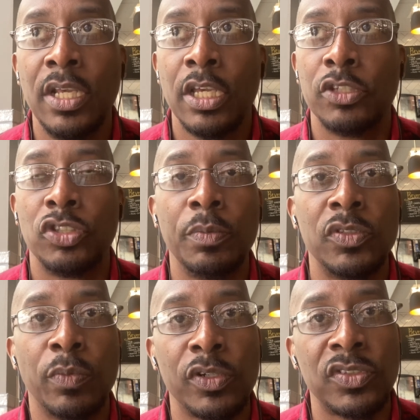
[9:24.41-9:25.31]
contributes
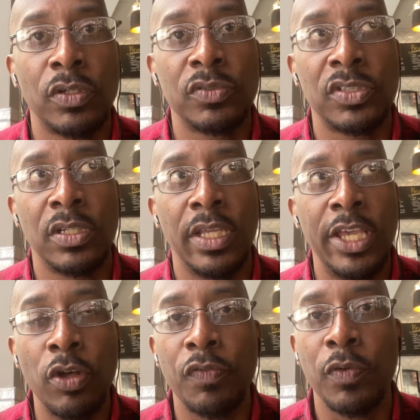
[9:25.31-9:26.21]
more so to the
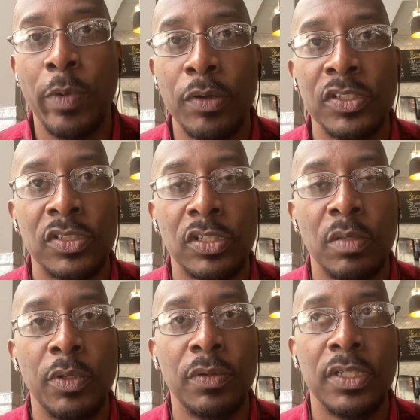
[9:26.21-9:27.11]
health and wellness of the
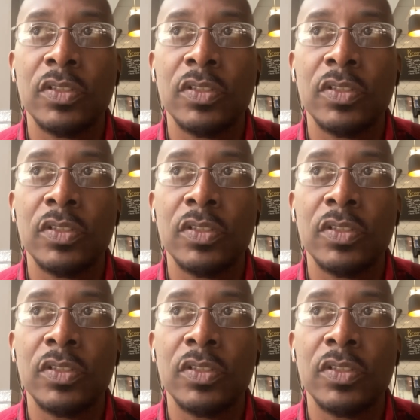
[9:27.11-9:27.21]
community.